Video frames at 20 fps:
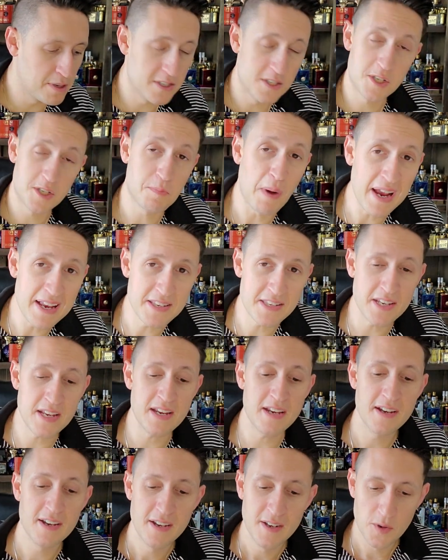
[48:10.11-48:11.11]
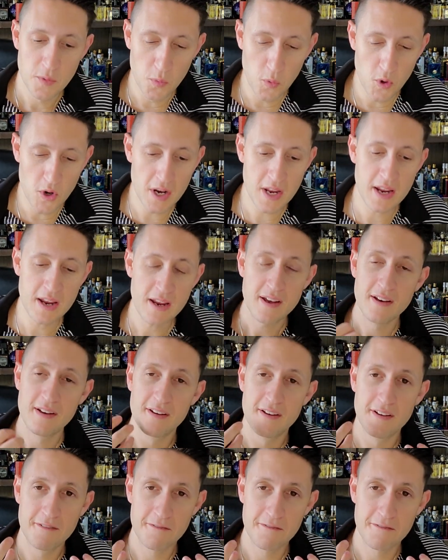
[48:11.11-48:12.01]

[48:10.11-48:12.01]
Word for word: But spicy, woody,